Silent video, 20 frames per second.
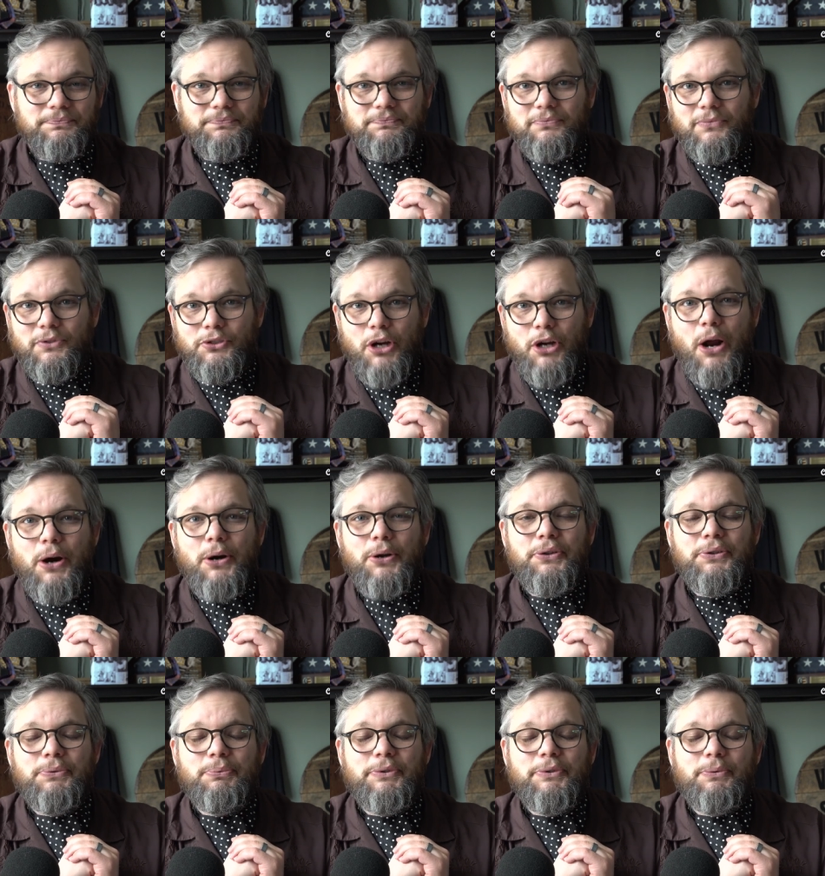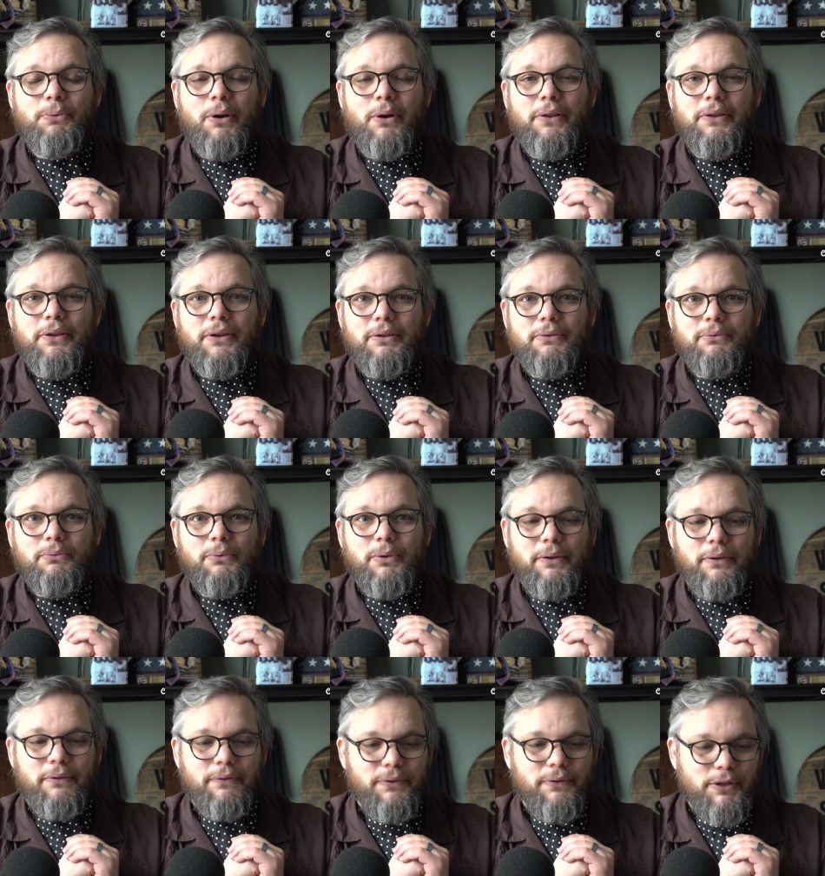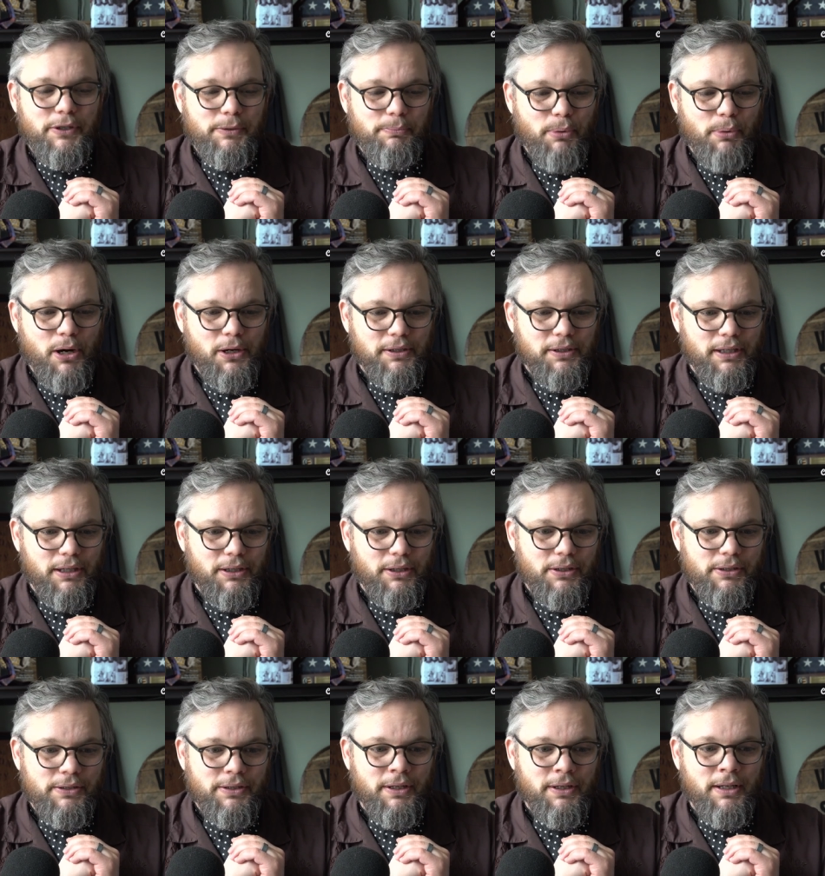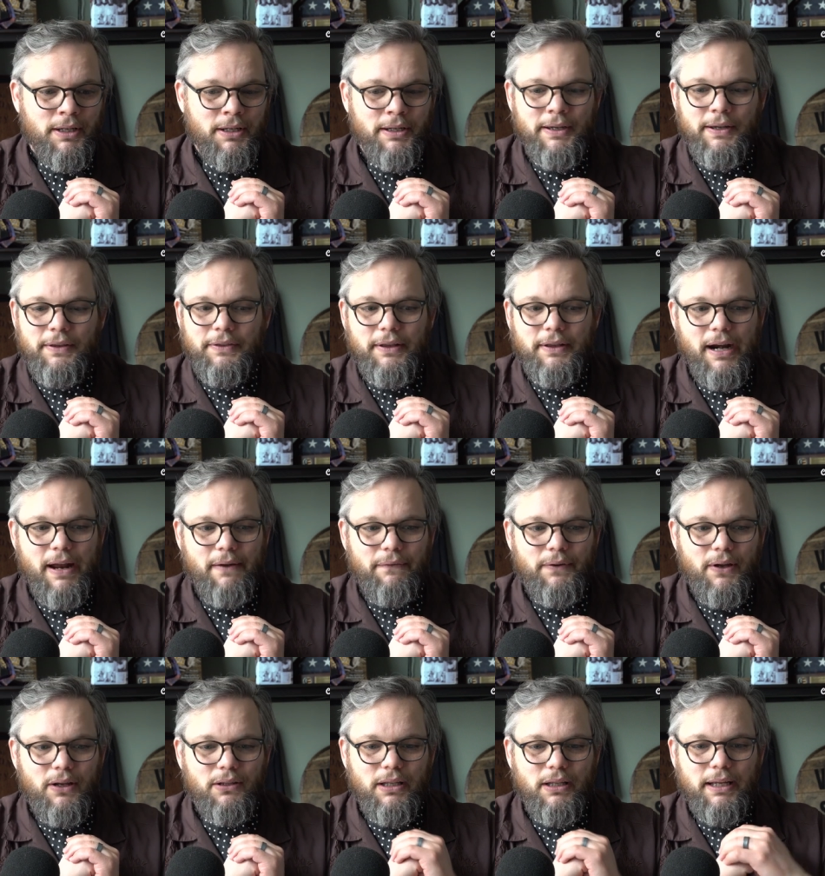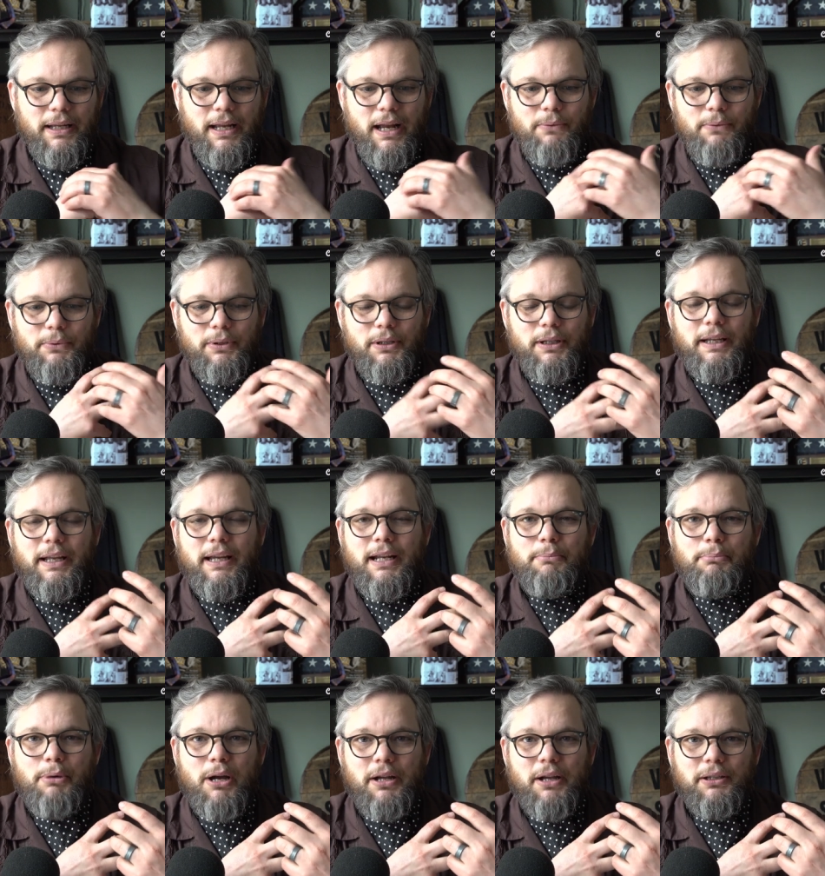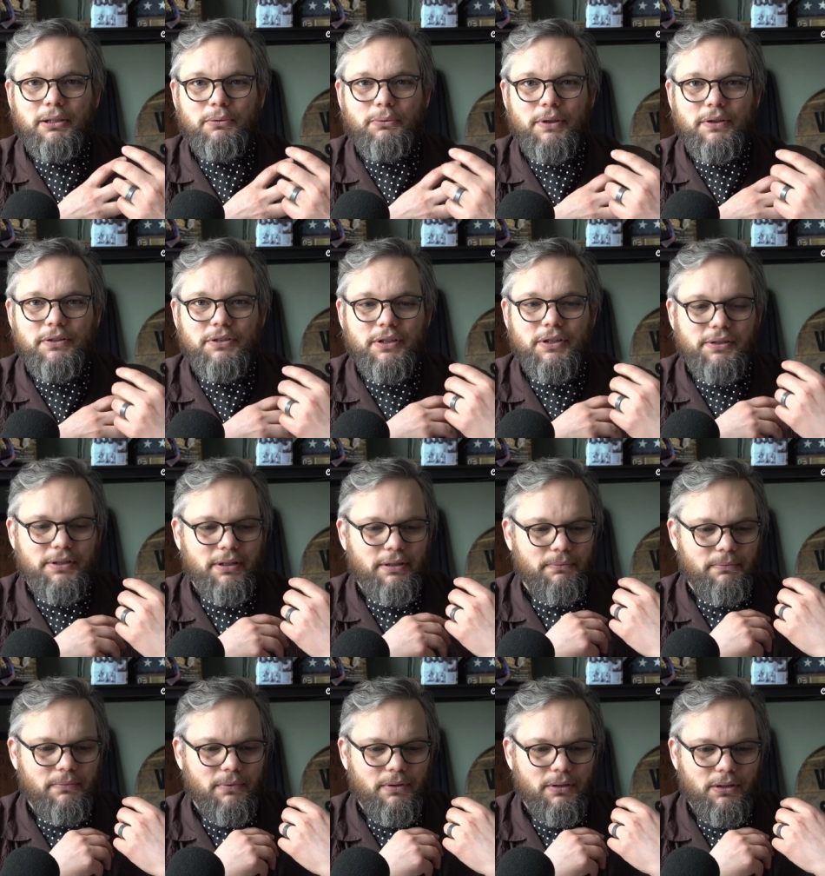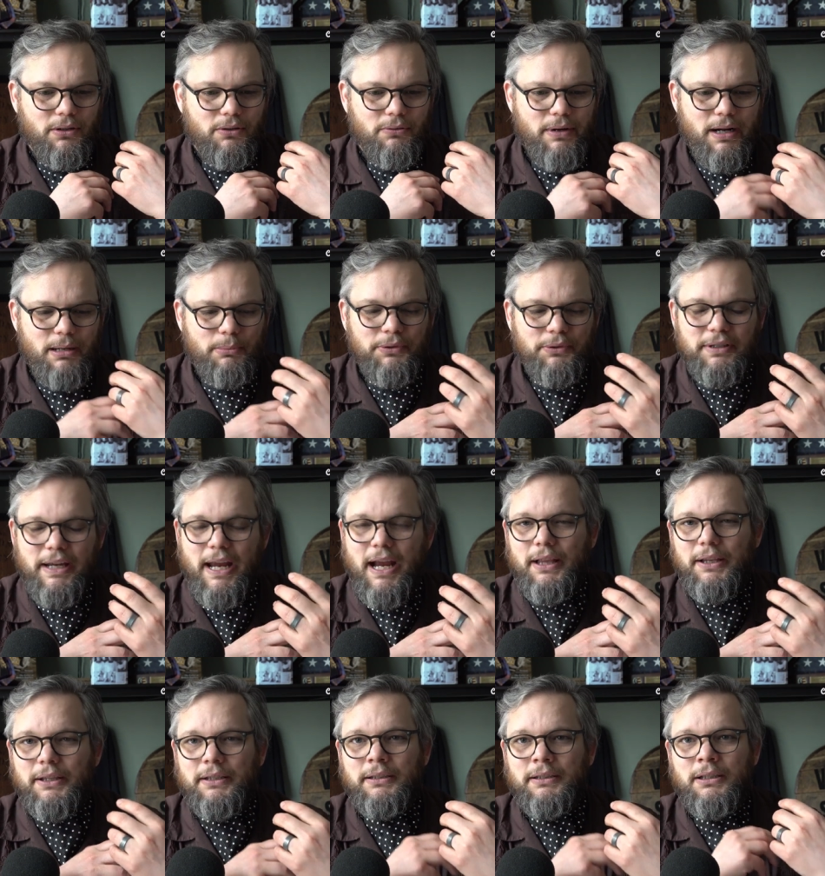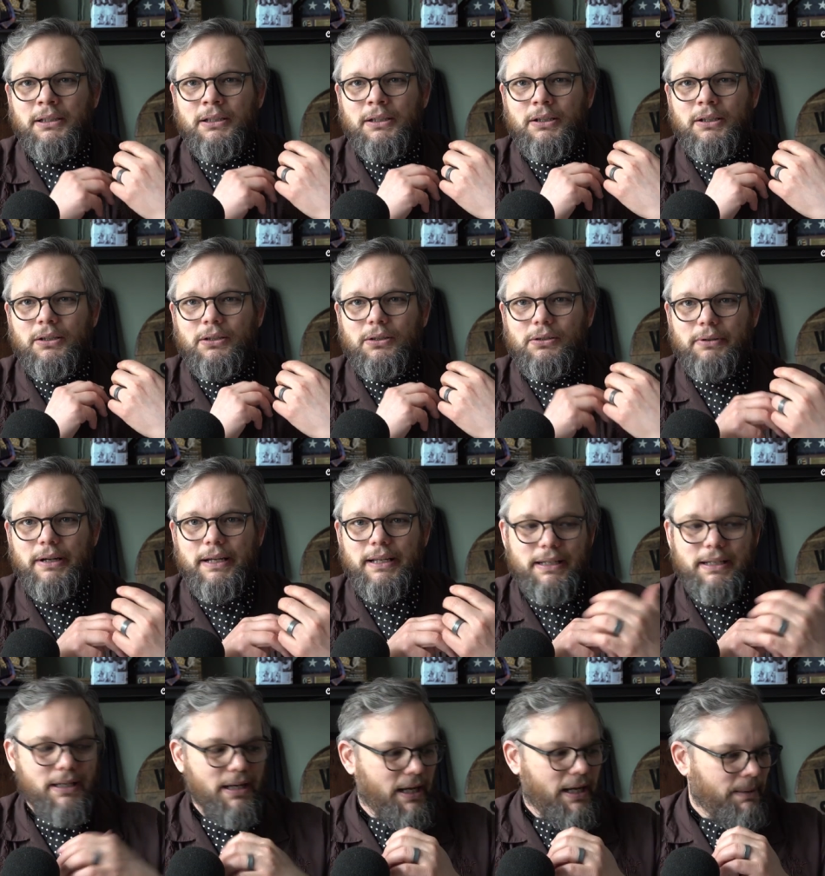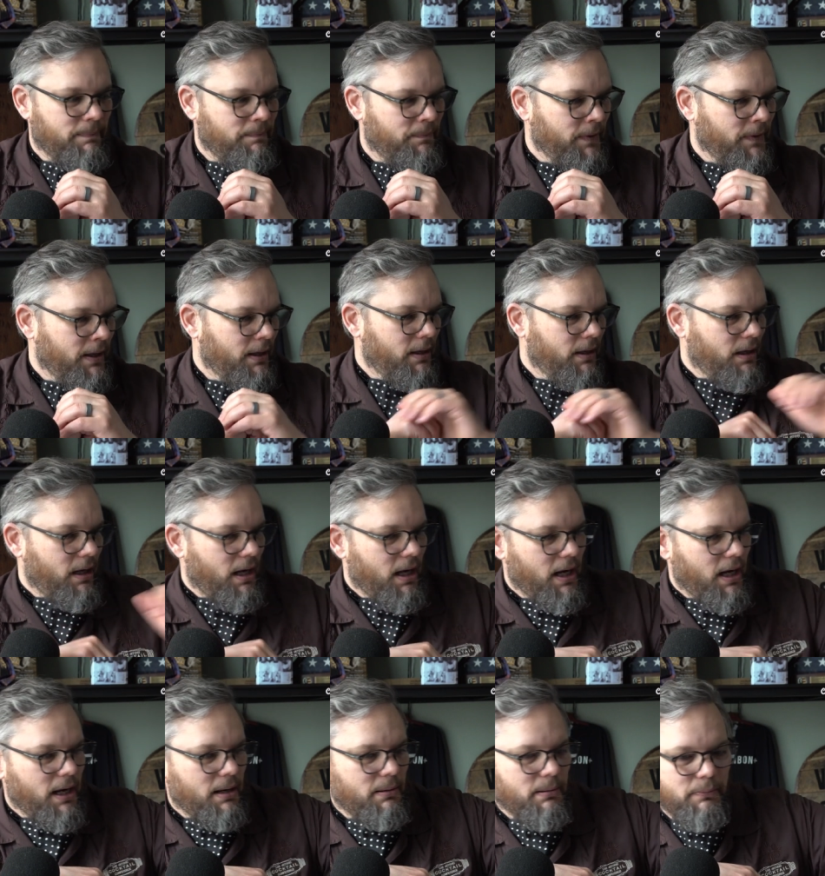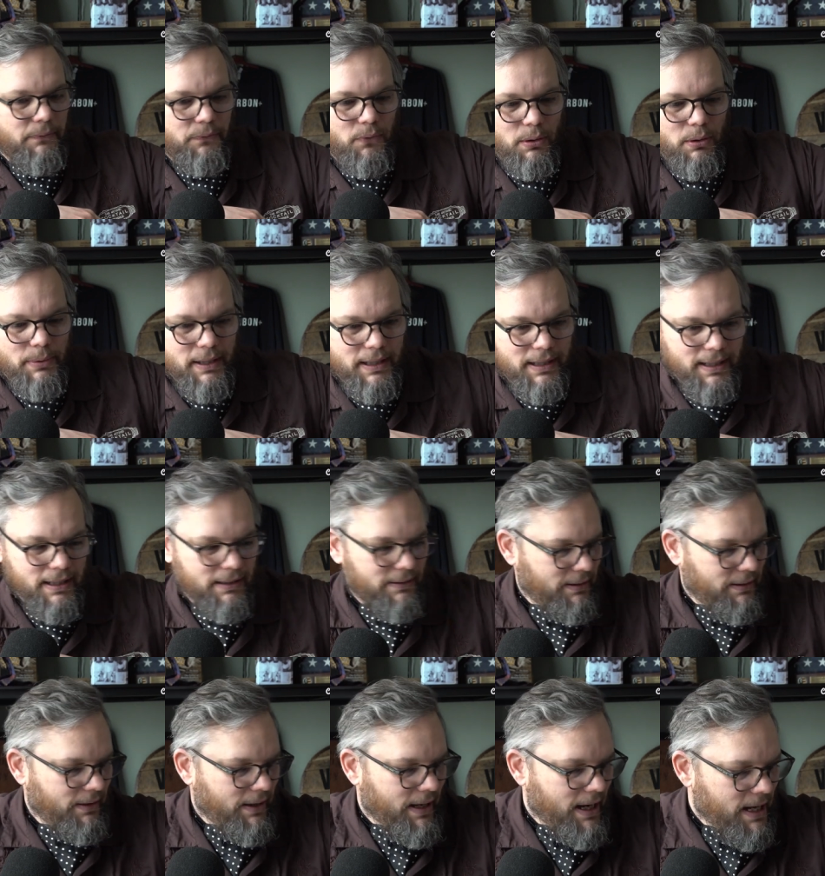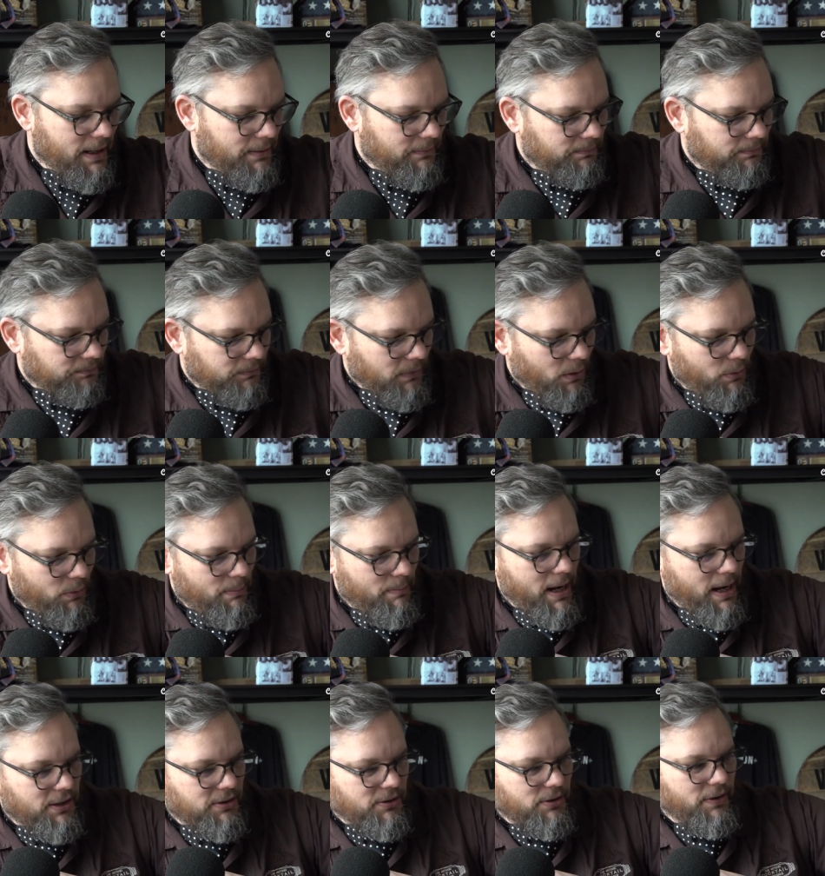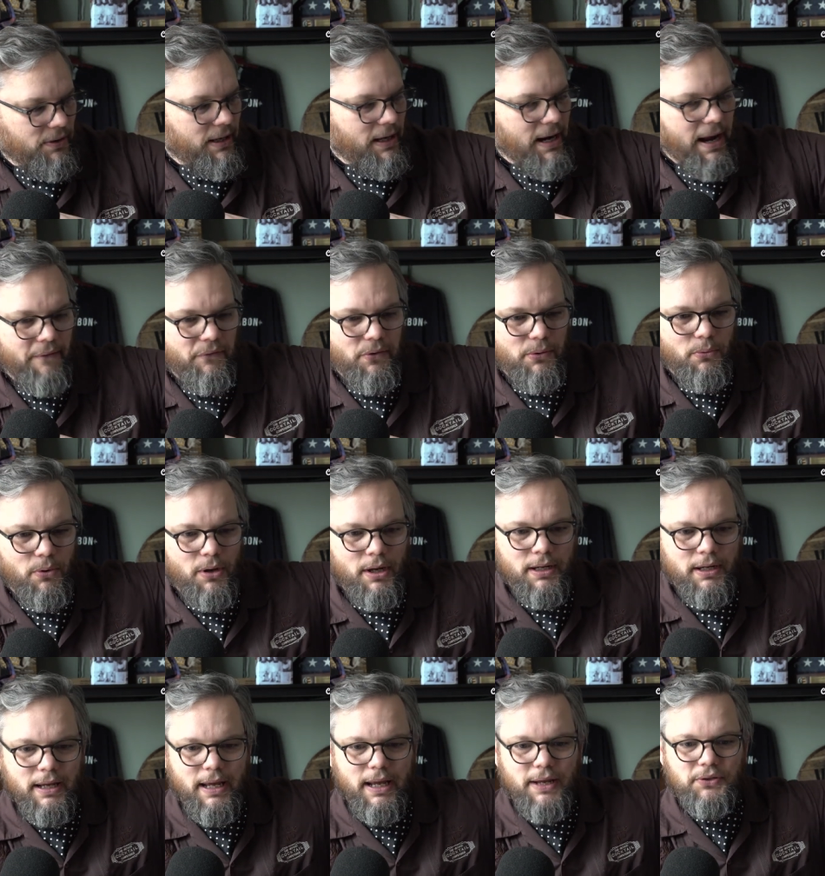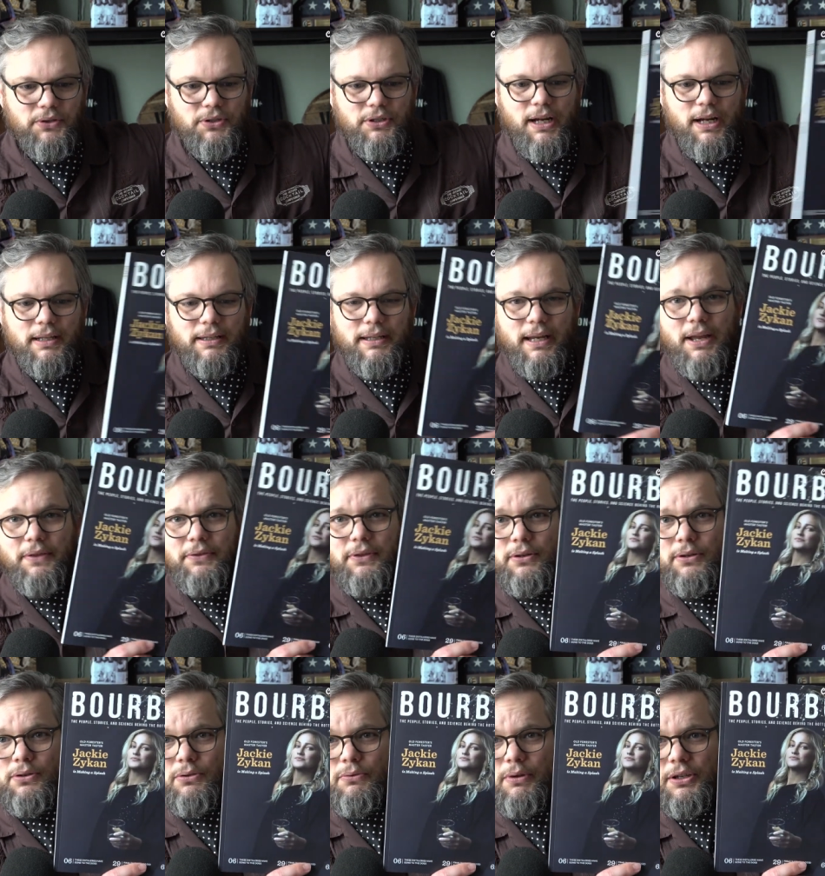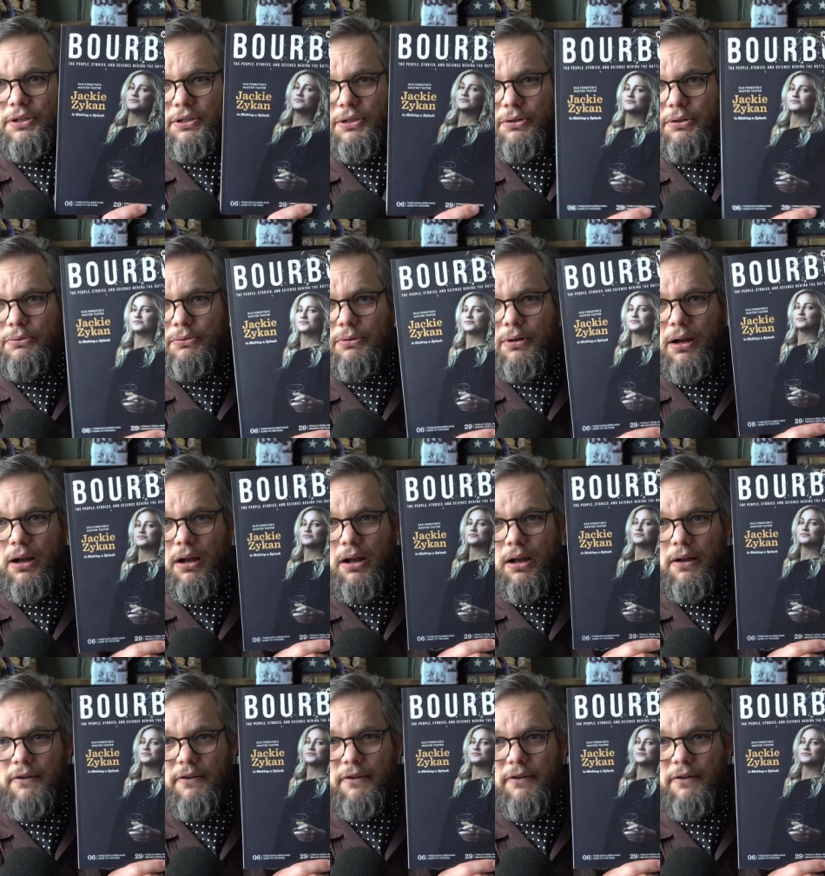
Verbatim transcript: Charles was one of the first bartenders that I felt like I really kind of bonded with. Just an incredible talent, great guy. Before we get to that, I want to make sure that everyone has checked out the new issue of